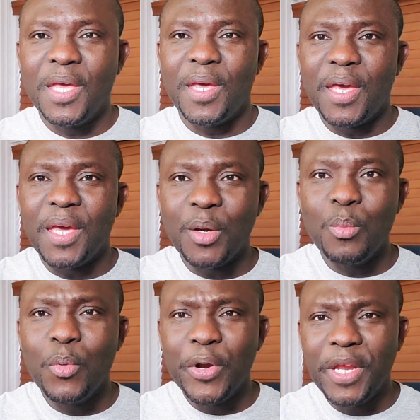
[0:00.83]
Hey, good
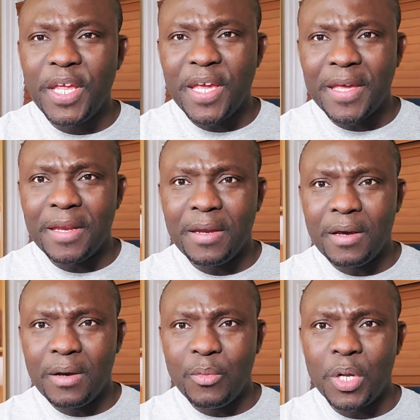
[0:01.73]
morning,
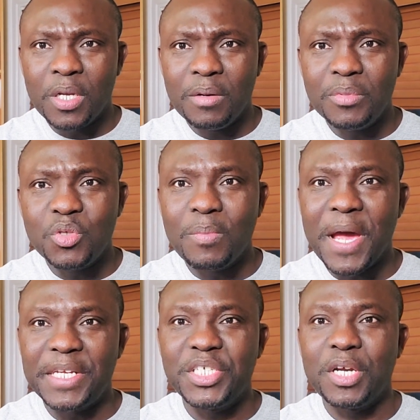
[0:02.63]
and welcome to
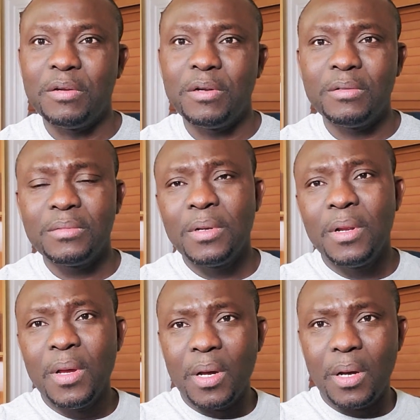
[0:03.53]
my channel
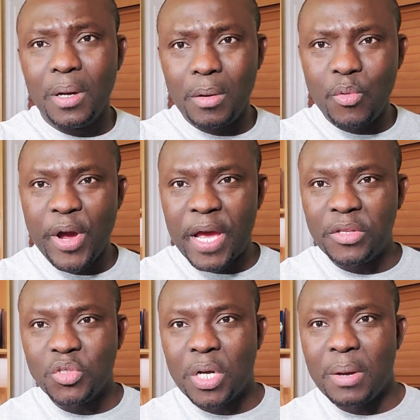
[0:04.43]
where I
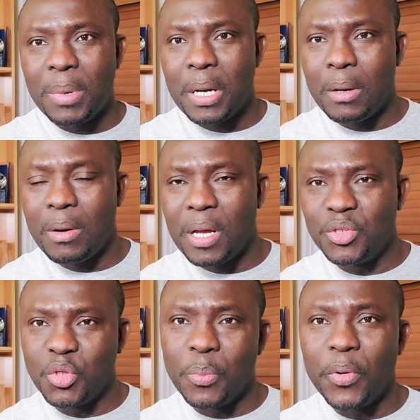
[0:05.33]
talk about
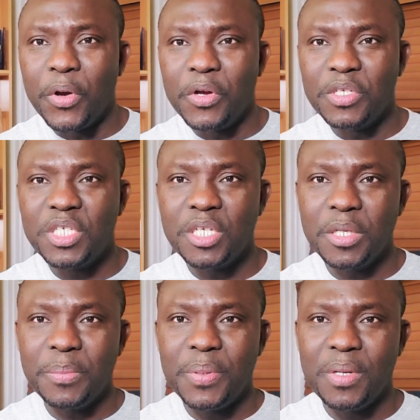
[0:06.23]

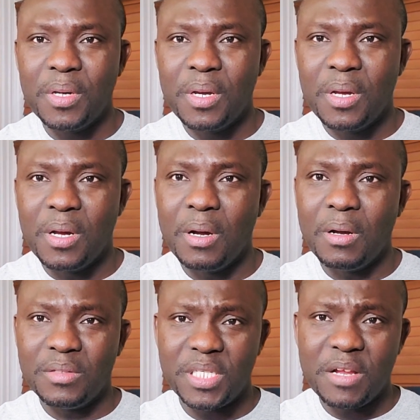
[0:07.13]
entrepreneurship,
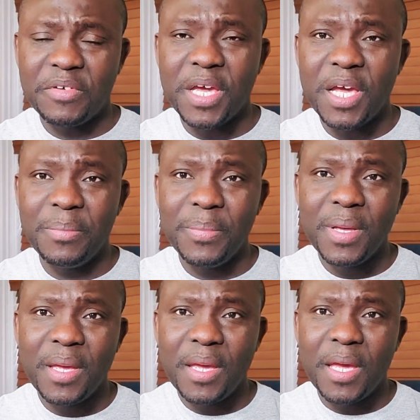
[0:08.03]
self-help,
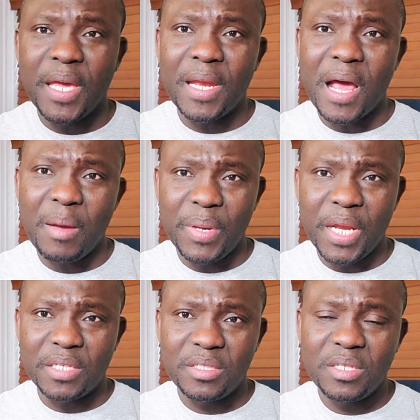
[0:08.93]
and
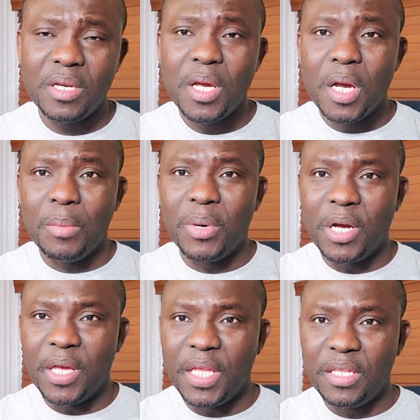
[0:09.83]
happiness.
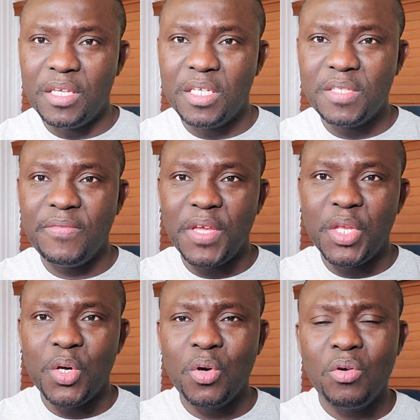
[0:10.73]
But in this
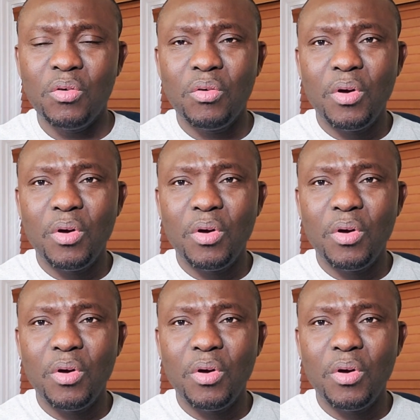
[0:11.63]
video,